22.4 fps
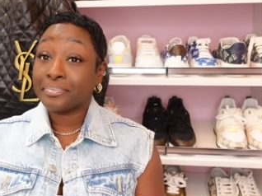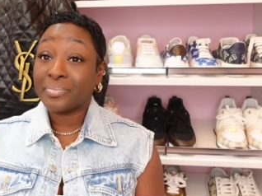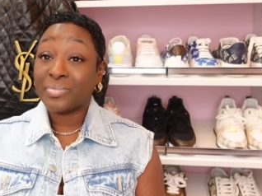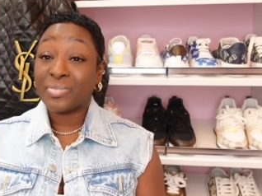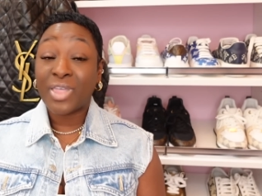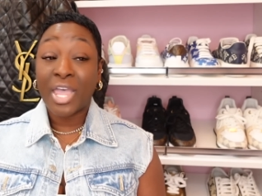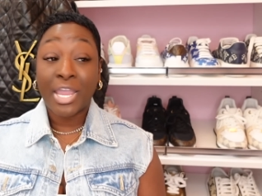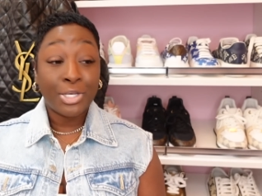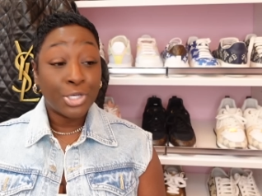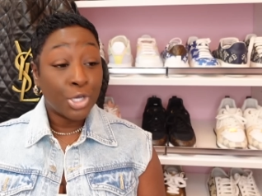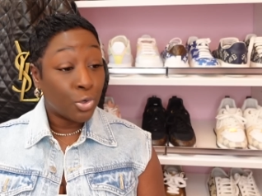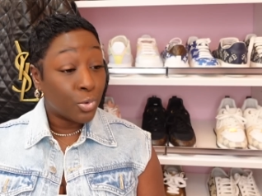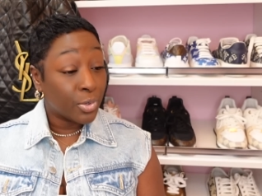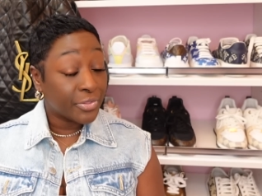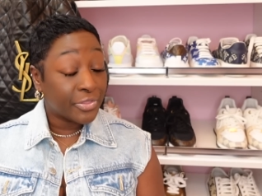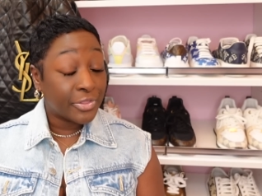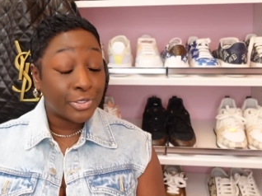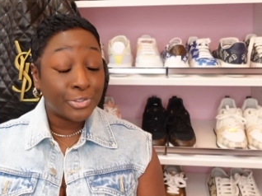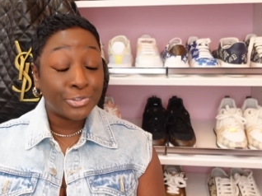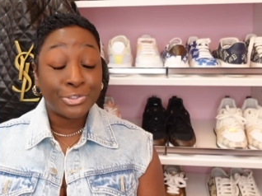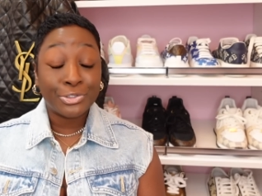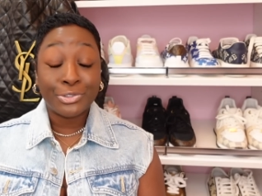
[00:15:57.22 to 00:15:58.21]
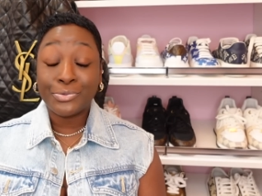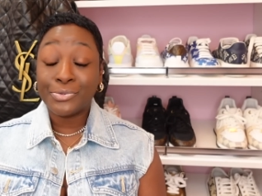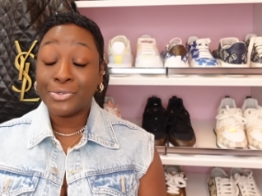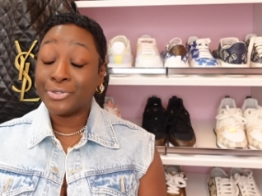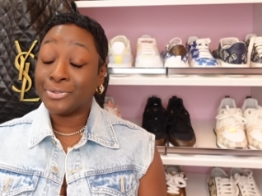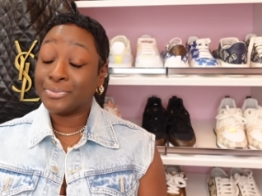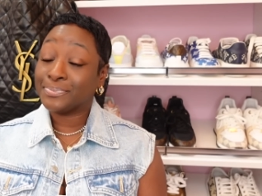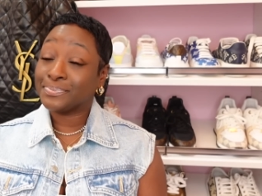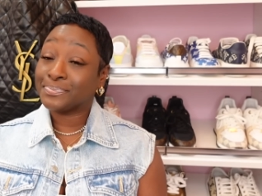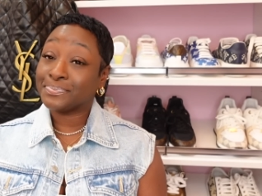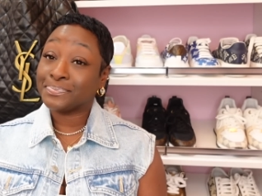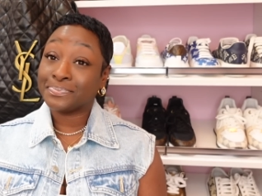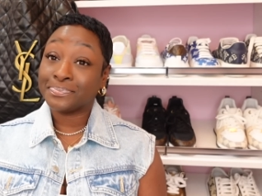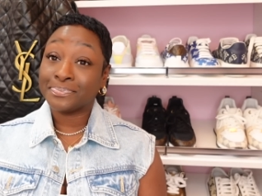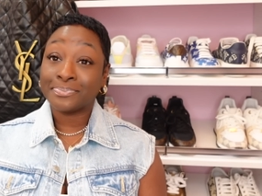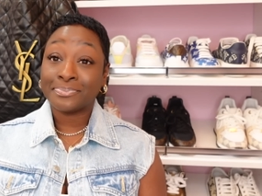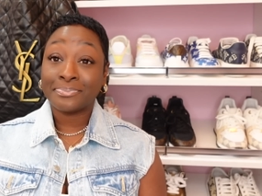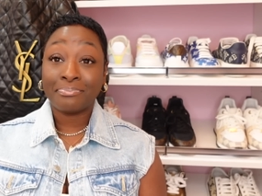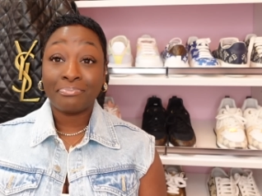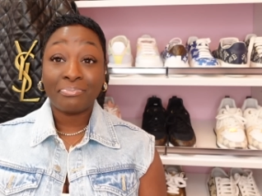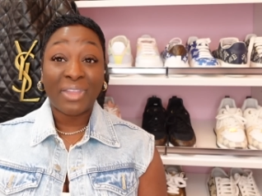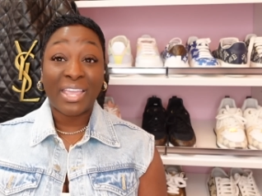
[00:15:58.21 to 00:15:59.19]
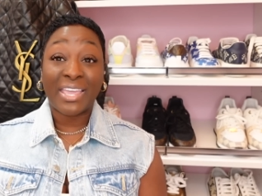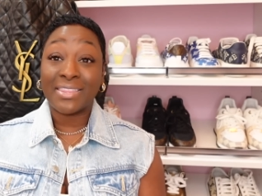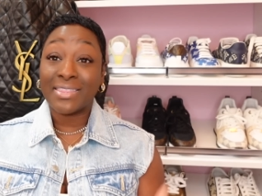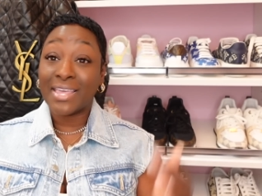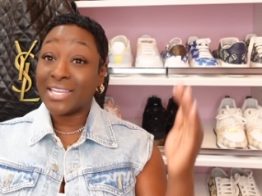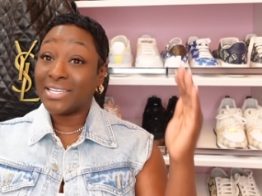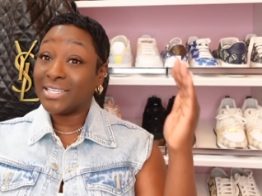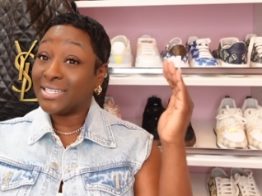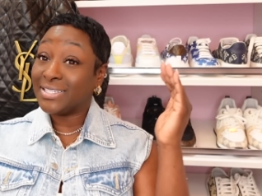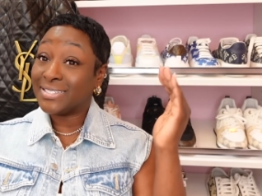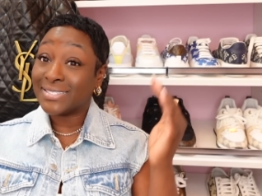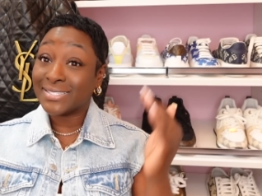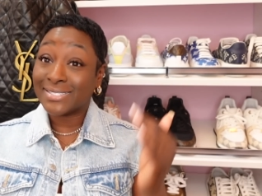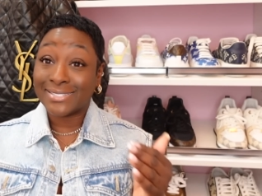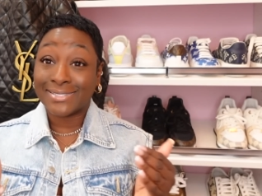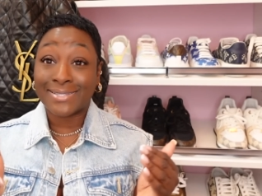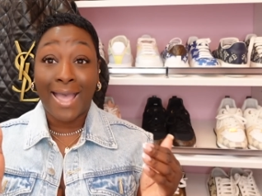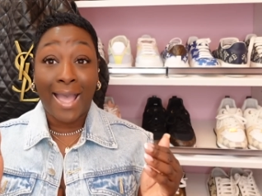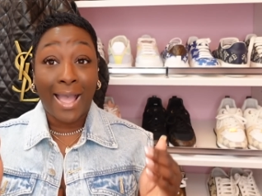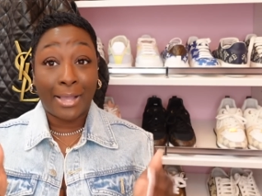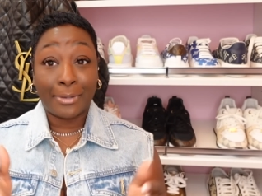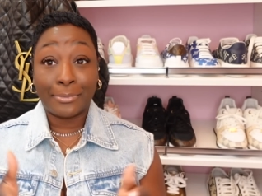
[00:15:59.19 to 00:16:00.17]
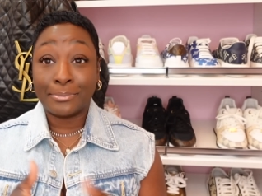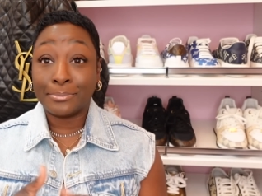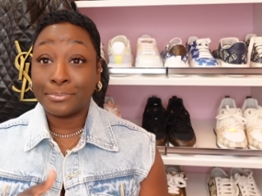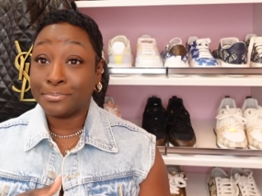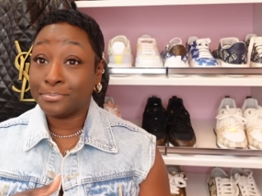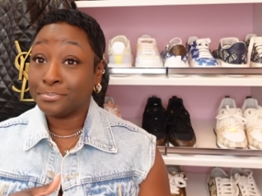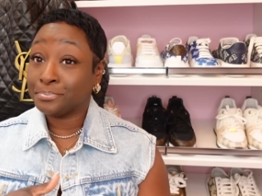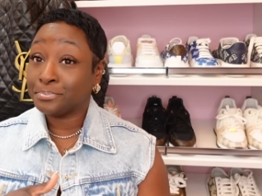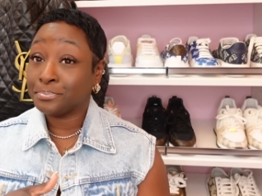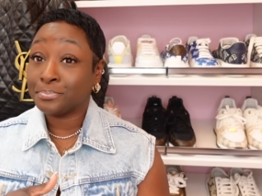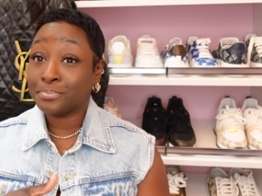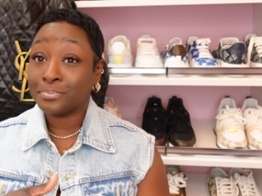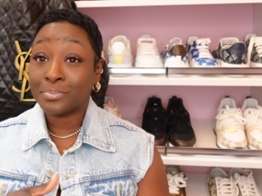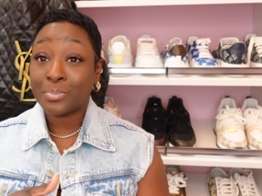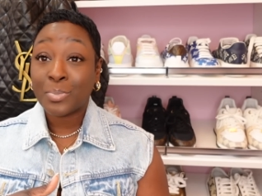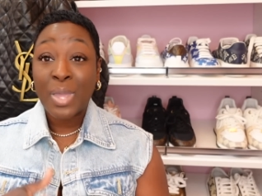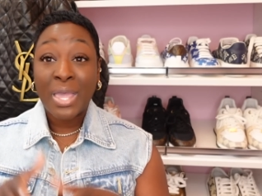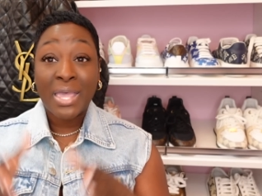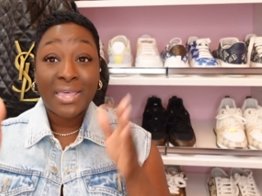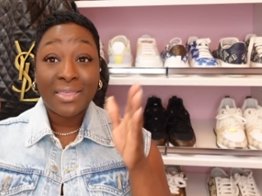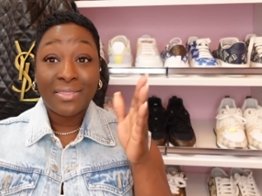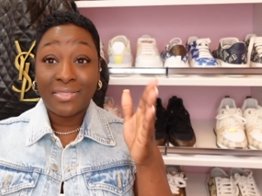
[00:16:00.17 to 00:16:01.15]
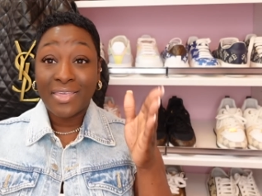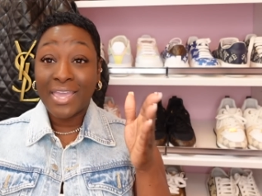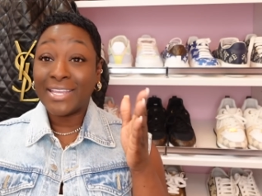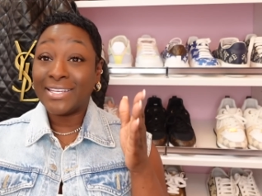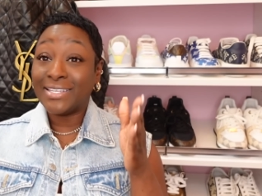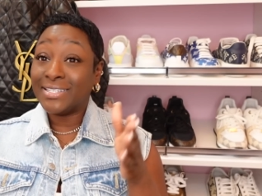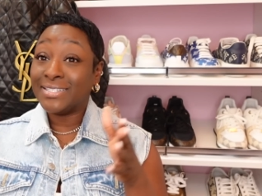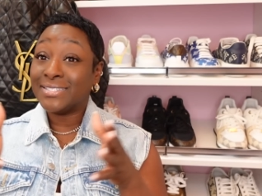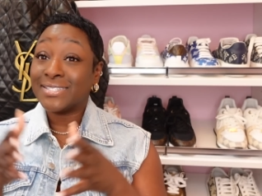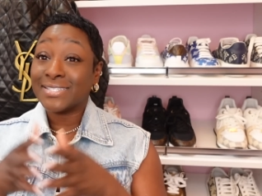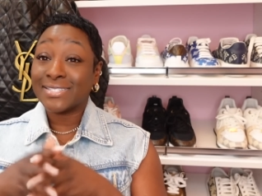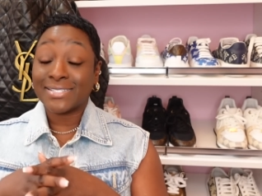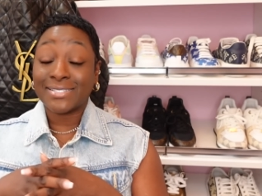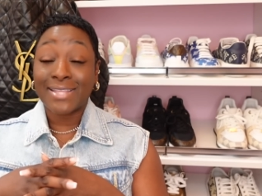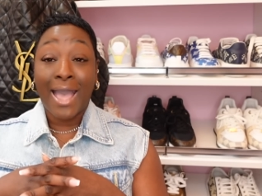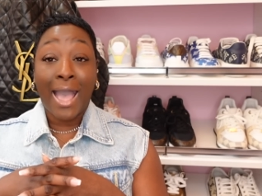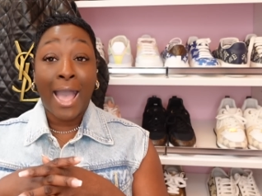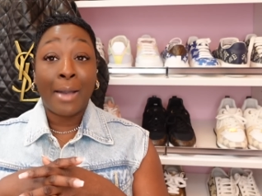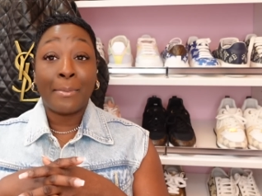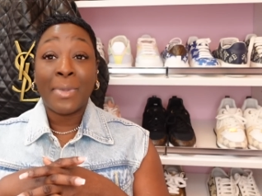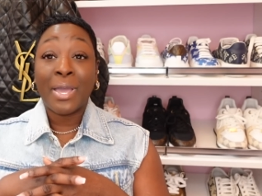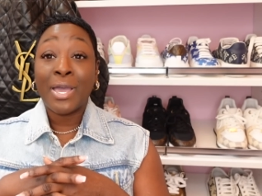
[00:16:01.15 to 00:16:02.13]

They know what they're doing. And they need to stop. They need to stop.